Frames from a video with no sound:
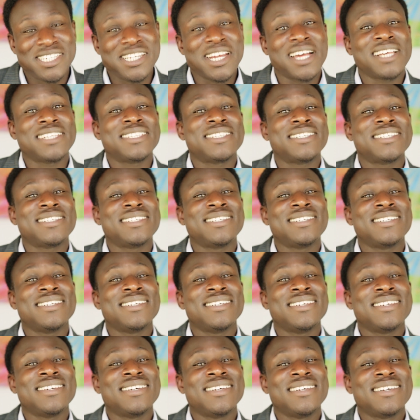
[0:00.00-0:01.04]
Just
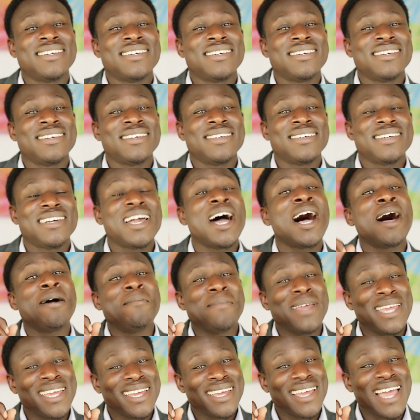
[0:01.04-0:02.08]

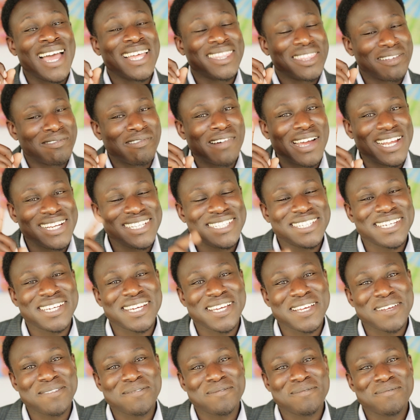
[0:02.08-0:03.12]
coming at the right
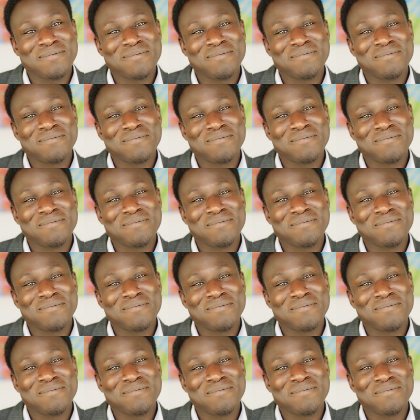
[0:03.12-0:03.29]
time.